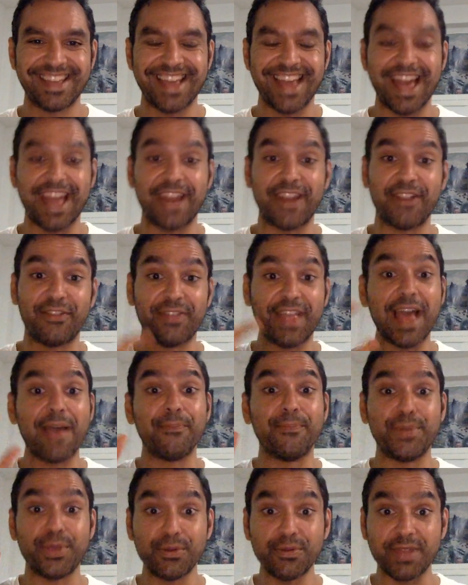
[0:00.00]
And it is that
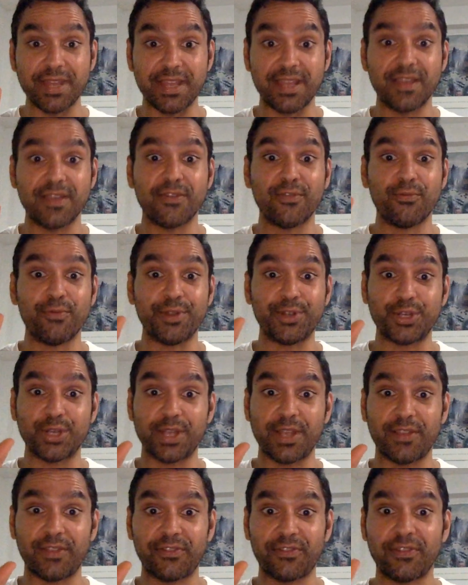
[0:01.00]
beauty which
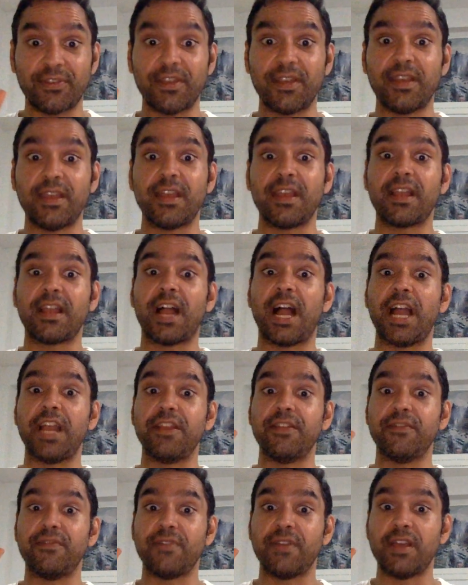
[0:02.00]
is kind
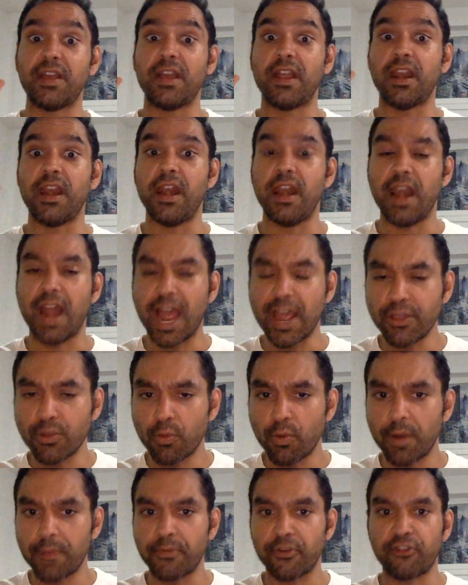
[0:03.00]
of neither
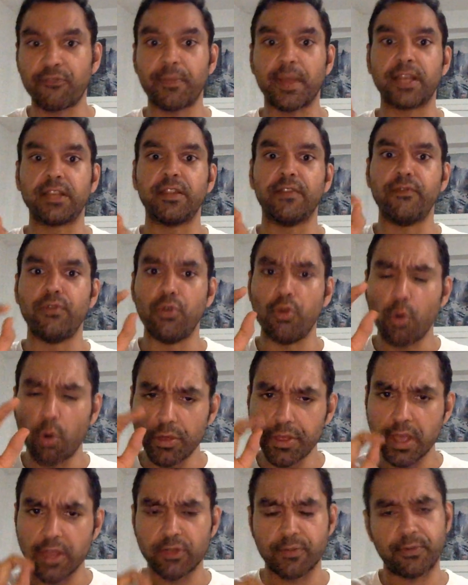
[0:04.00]
one perspective nor
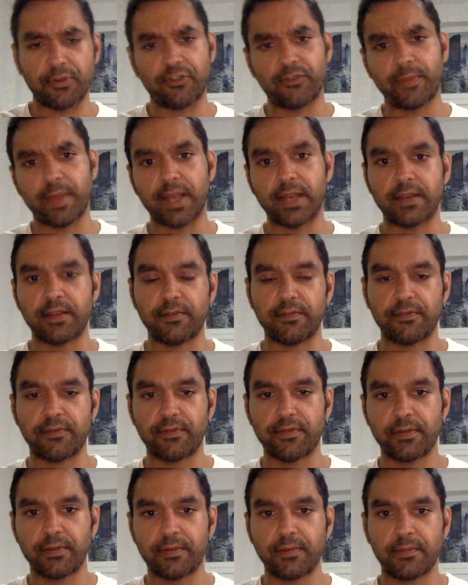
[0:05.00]
the other perspective,
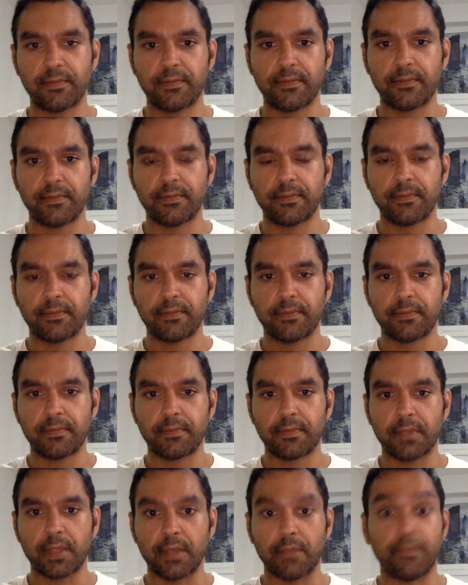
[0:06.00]

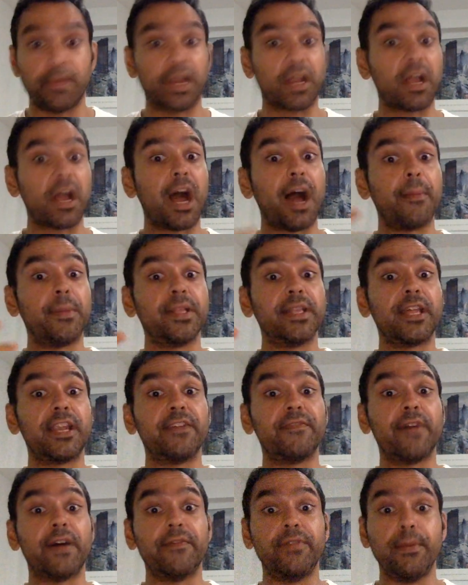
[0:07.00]
but
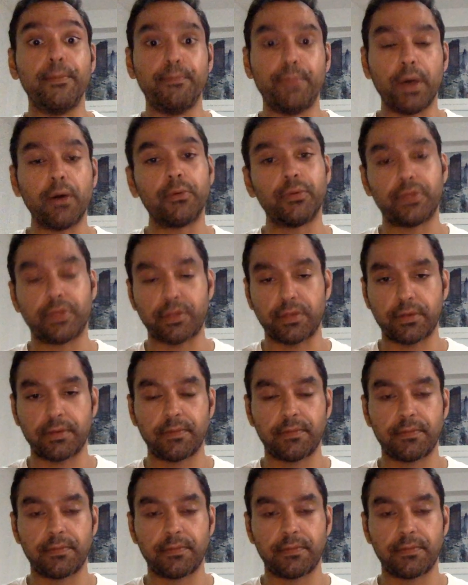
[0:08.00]
accommodative of them both.